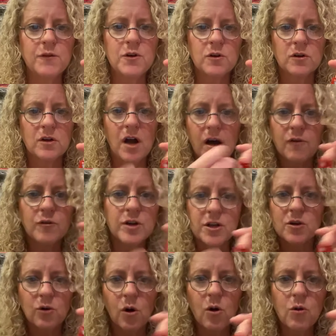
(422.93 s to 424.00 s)
covering
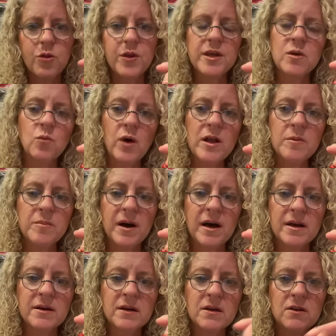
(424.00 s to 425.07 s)
your whole thing in weld
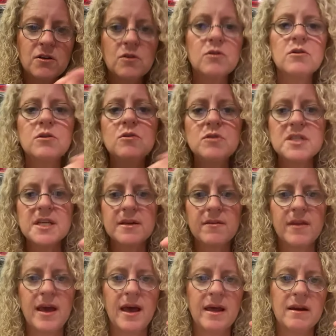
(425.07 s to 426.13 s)
bond, you're losing
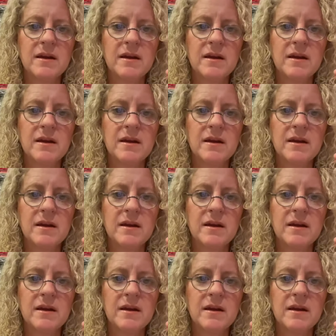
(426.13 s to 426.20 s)
that